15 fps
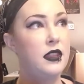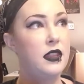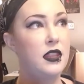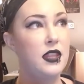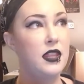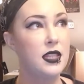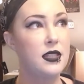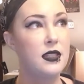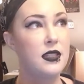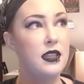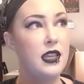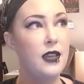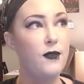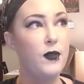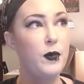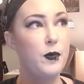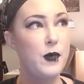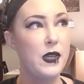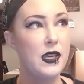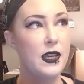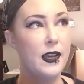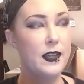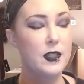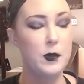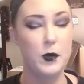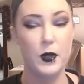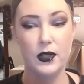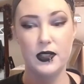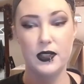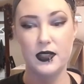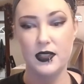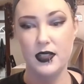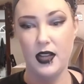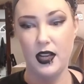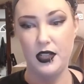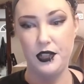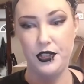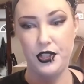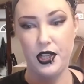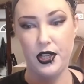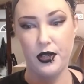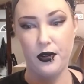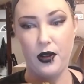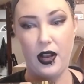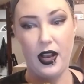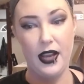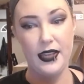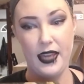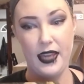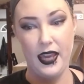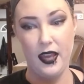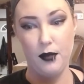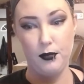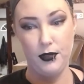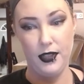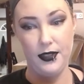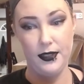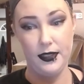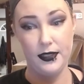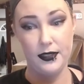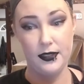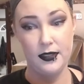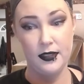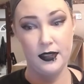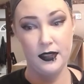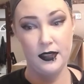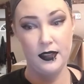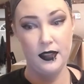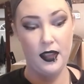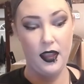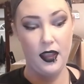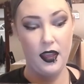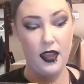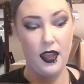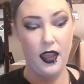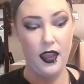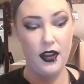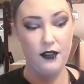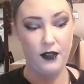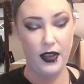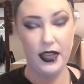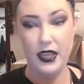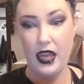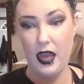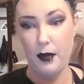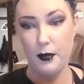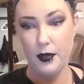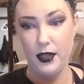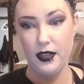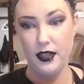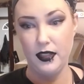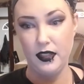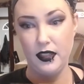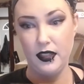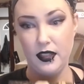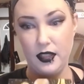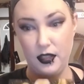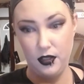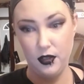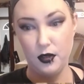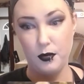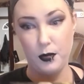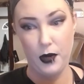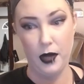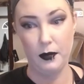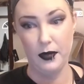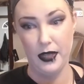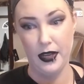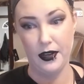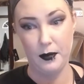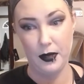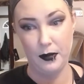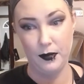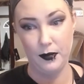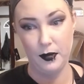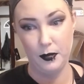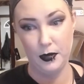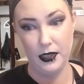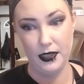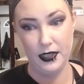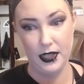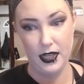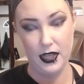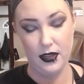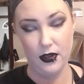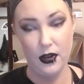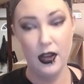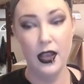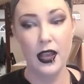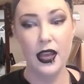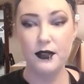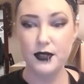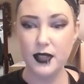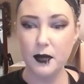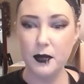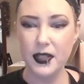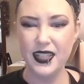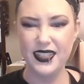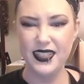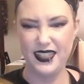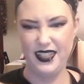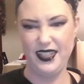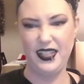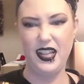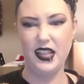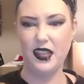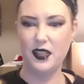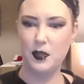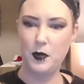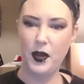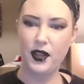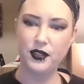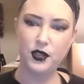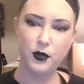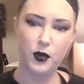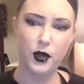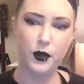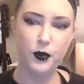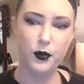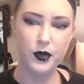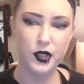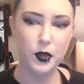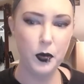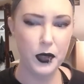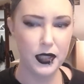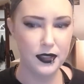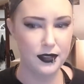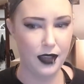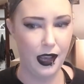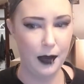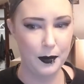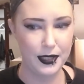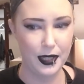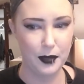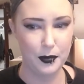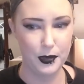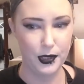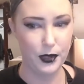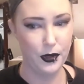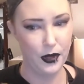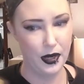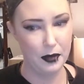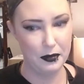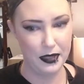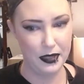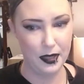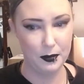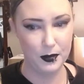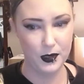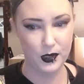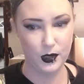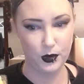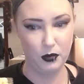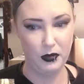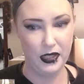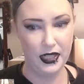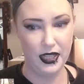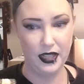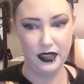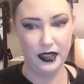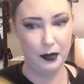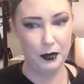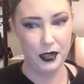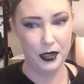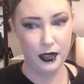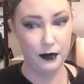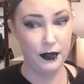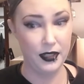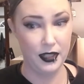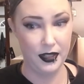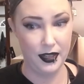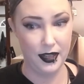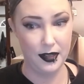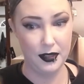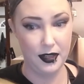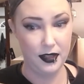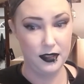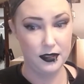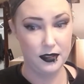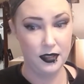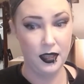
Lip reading: this, even being experienced in eyeshadow, I can't blend this. And if I can't blend it, you're probably not going to be able to blend it either. If somebody did get this palette to work, will you please comment down below or hit me up on social media and let me know what you did, because